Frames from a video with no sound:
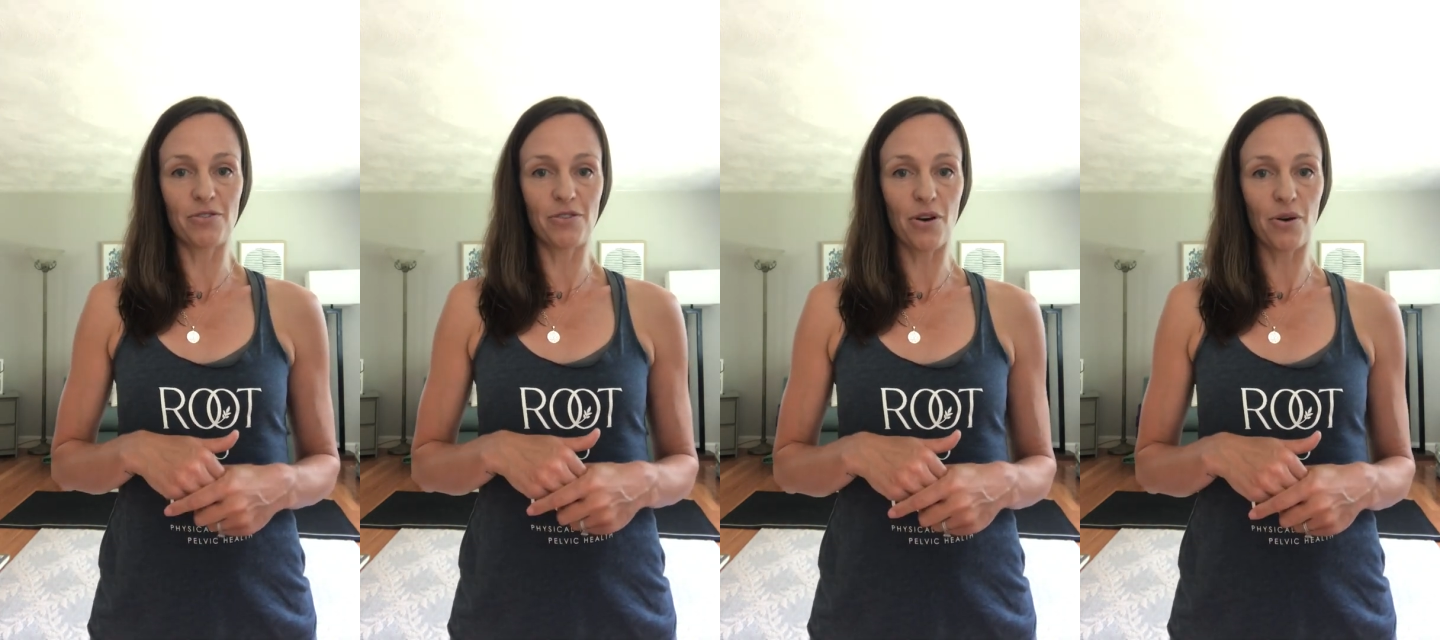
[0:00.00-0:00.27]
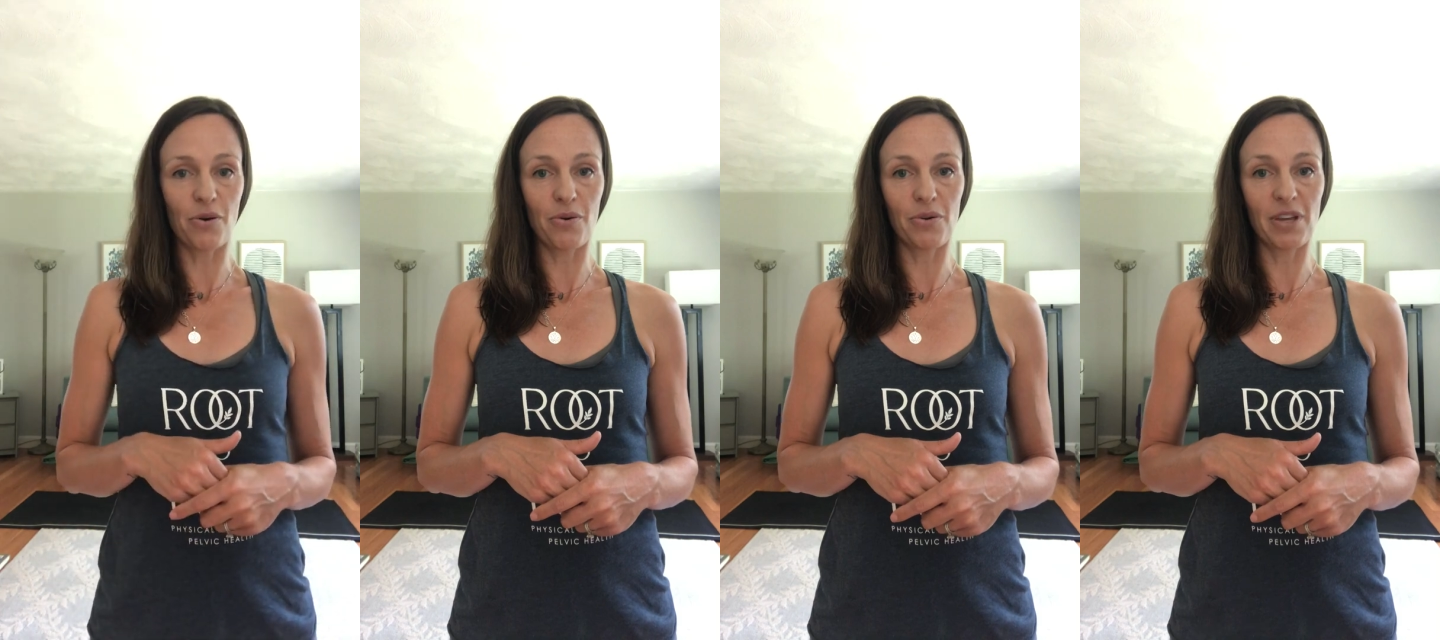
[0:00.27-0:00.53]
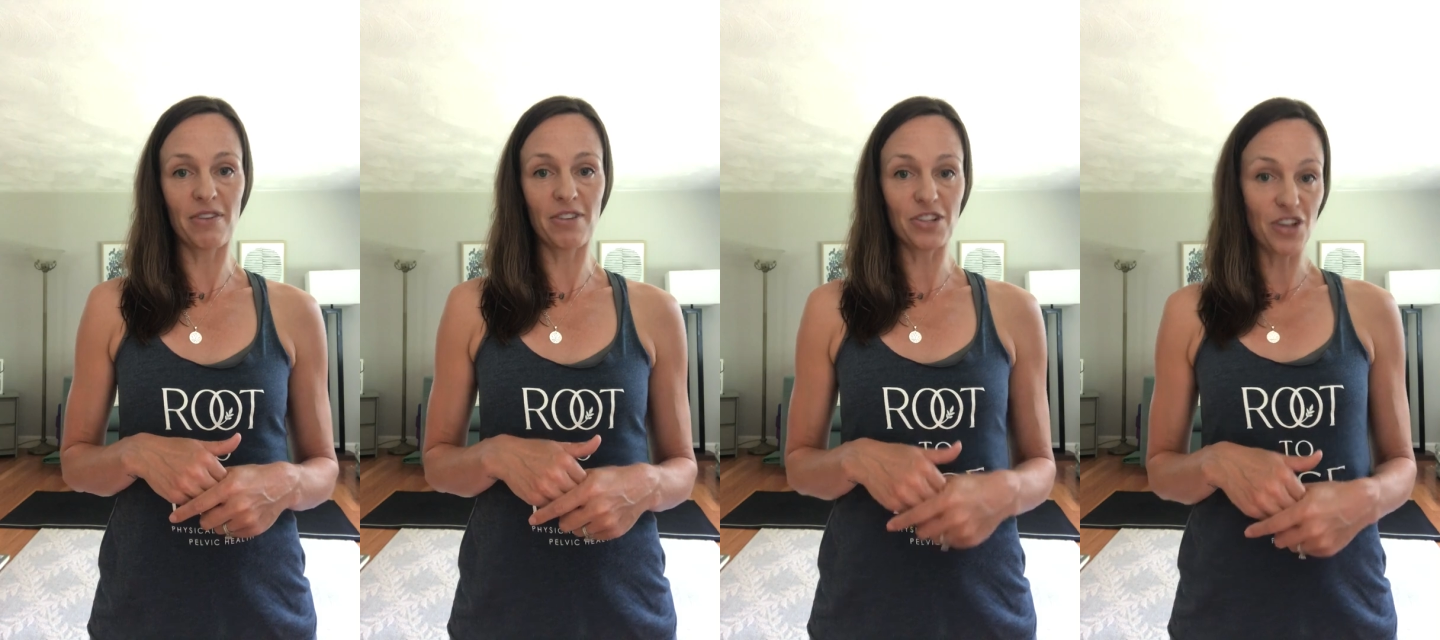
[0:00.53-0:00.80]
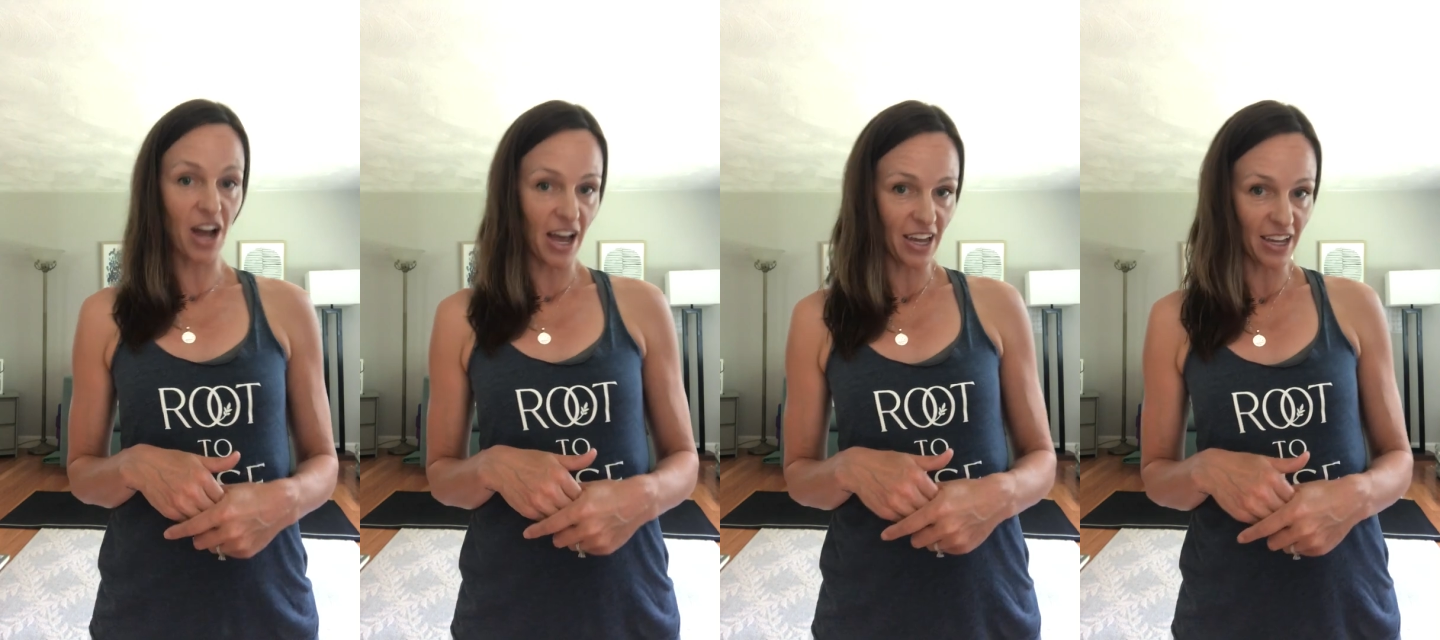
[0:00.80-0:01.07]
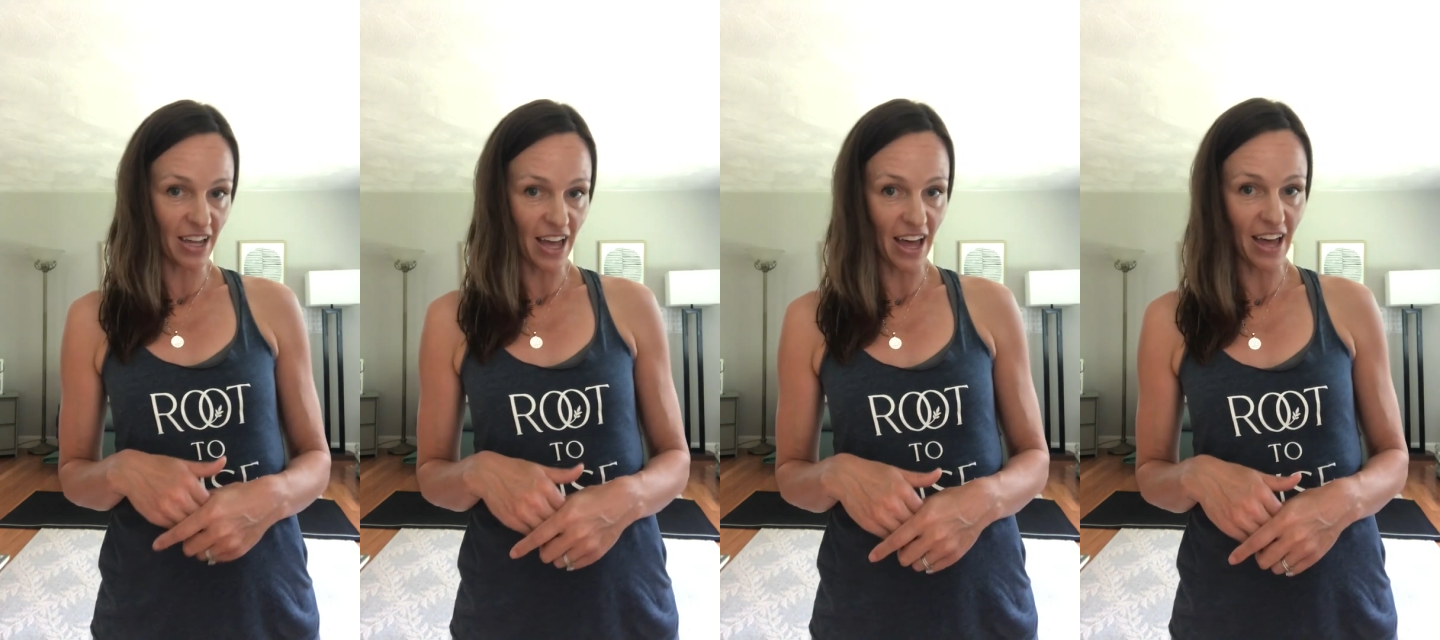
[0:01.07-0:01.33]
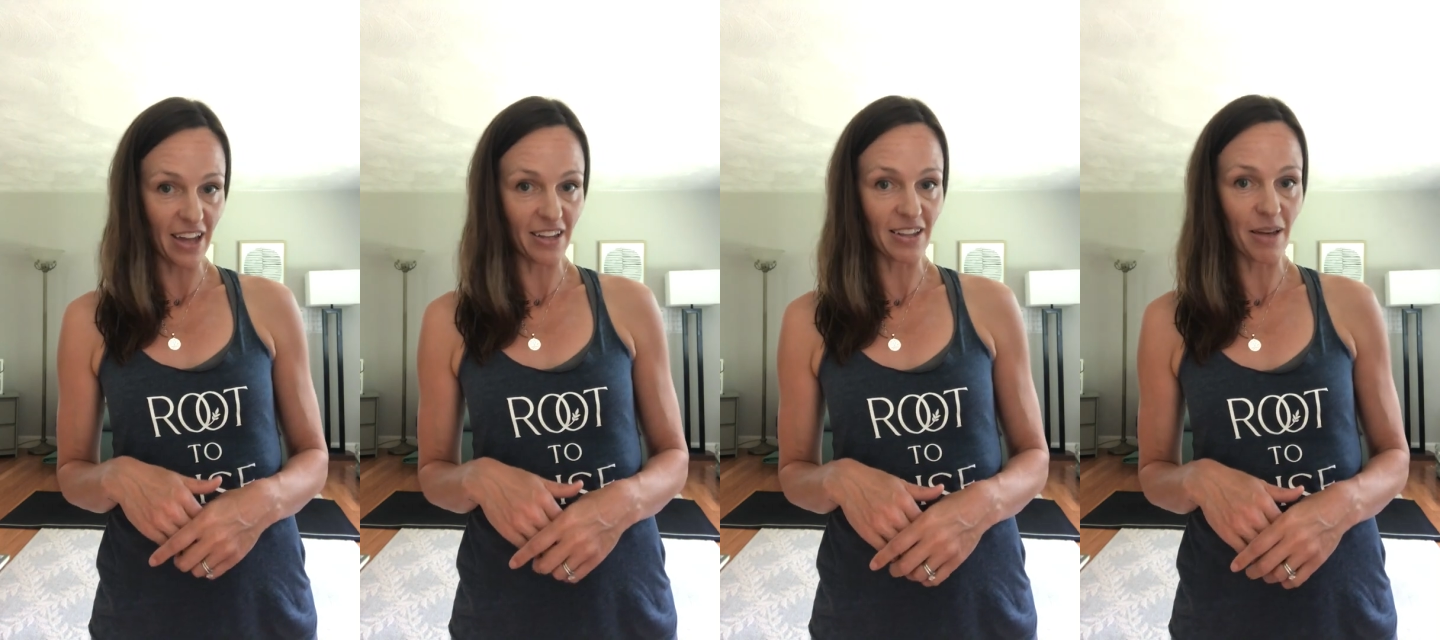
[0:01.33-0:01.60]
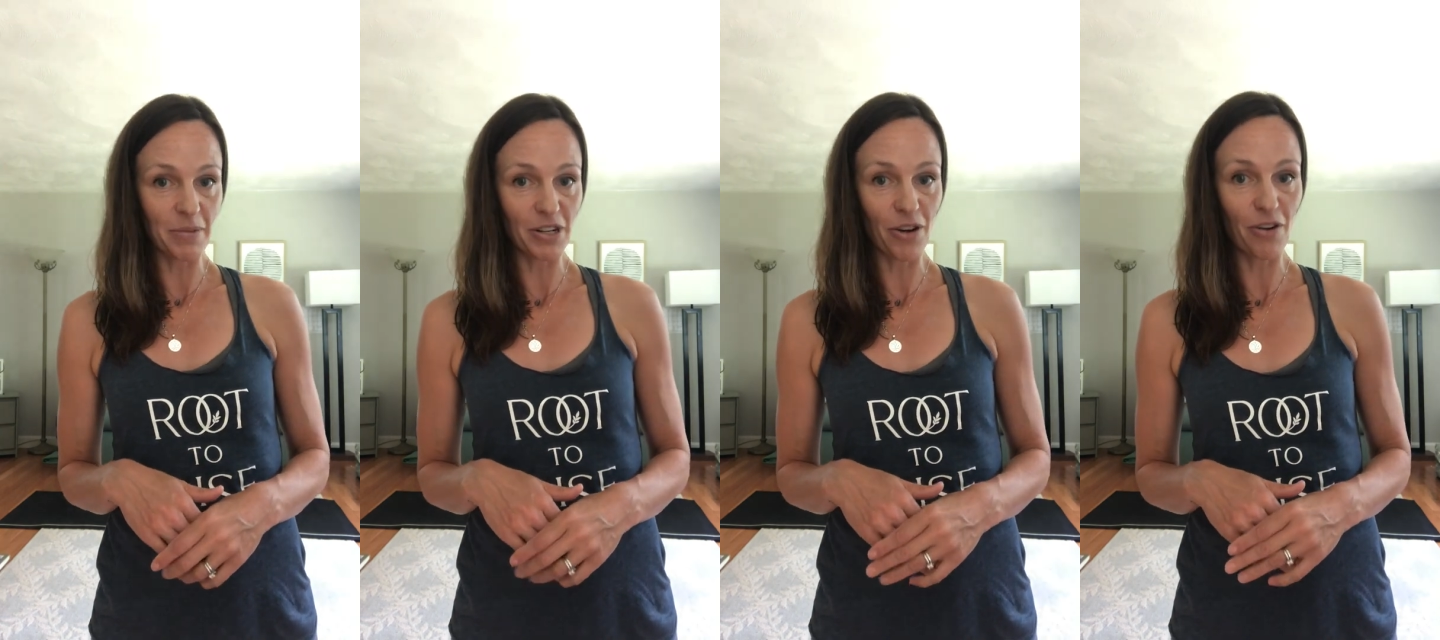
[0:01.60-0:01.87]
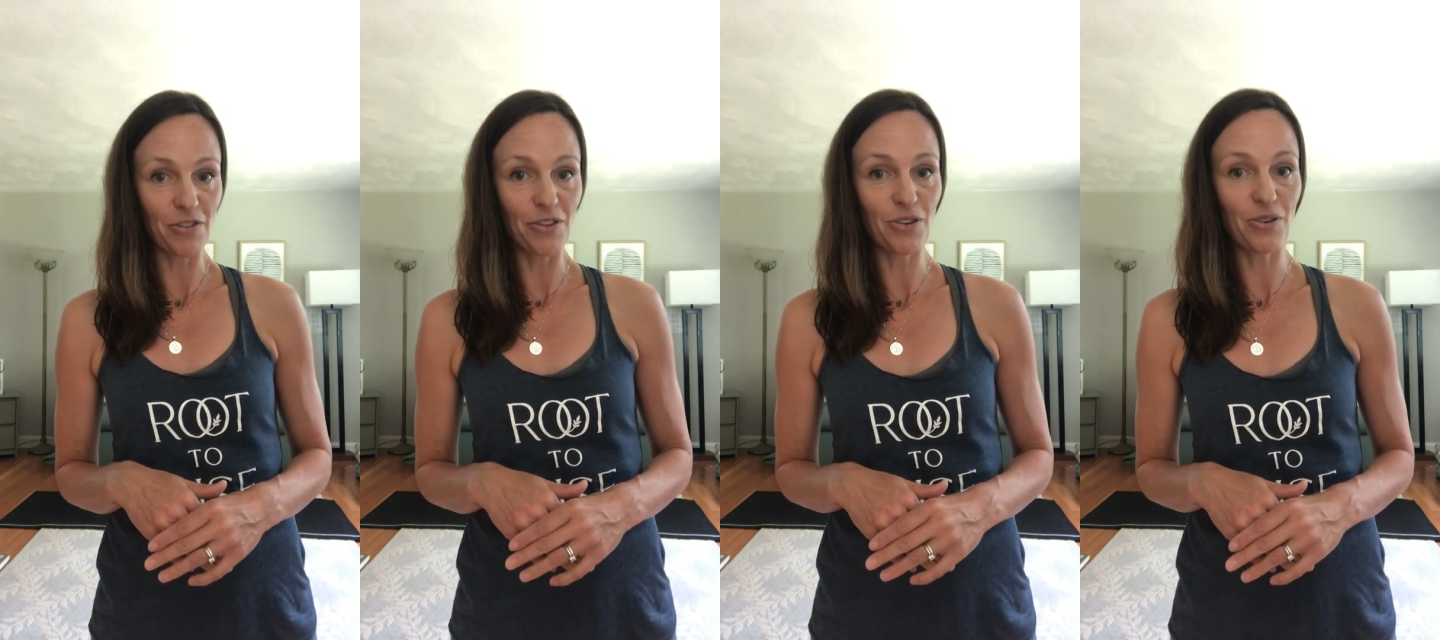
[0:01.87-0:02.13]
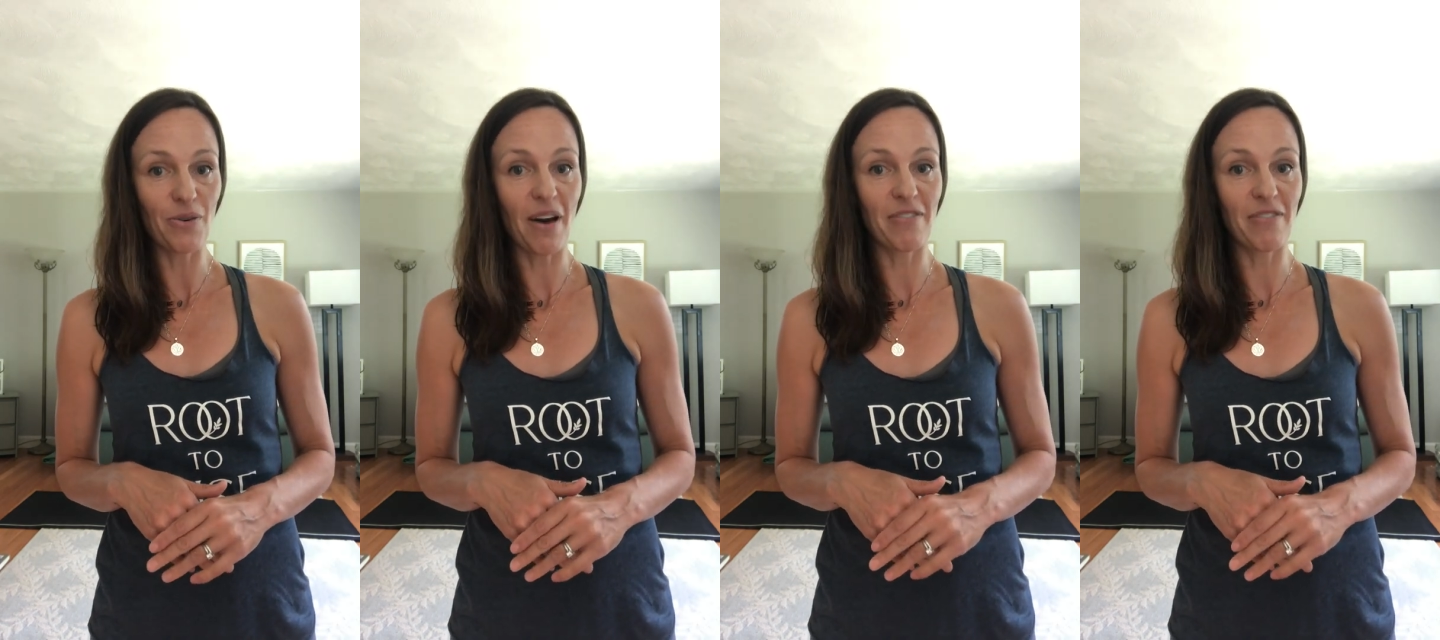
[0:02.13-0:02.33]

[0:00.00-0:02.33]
So give it a try and let me know if you